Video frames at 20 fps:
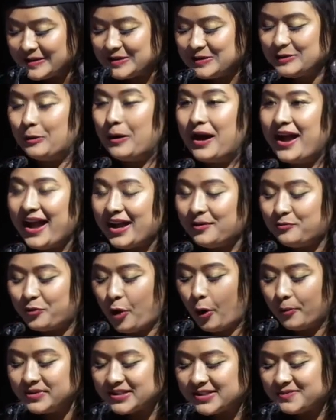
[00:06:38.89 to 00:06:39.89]
so I had
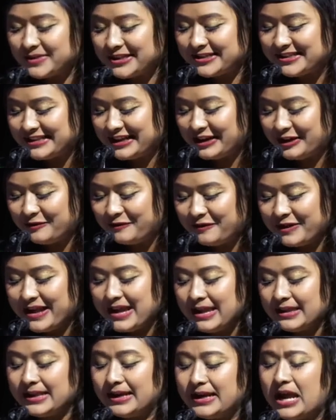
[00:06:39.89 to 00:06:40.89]
promised myself
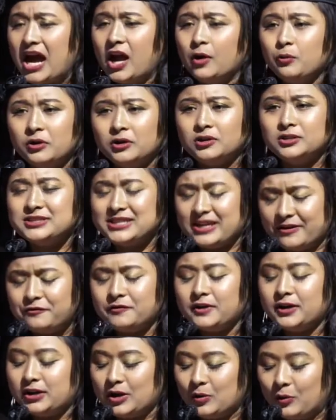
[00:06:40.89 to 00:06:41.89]
that I will
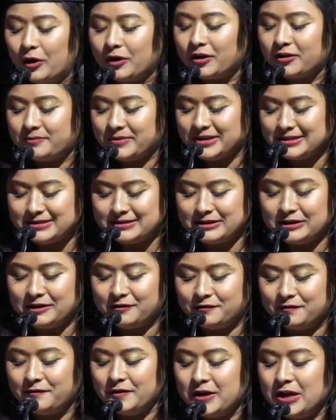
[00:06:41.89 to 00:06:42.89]
definitely work on
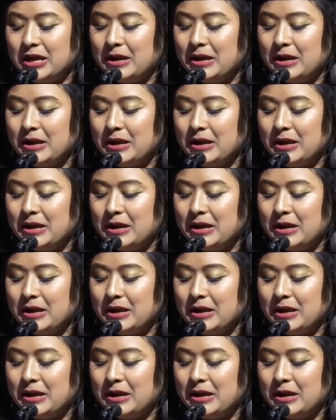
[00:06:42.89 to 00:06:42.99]
myself,